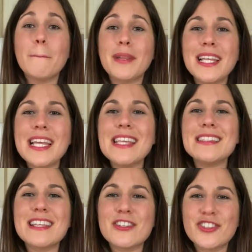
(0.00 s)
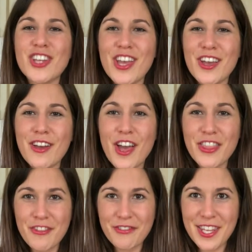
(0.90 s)
please share
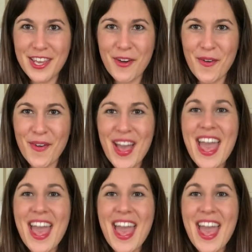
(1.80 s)
the video.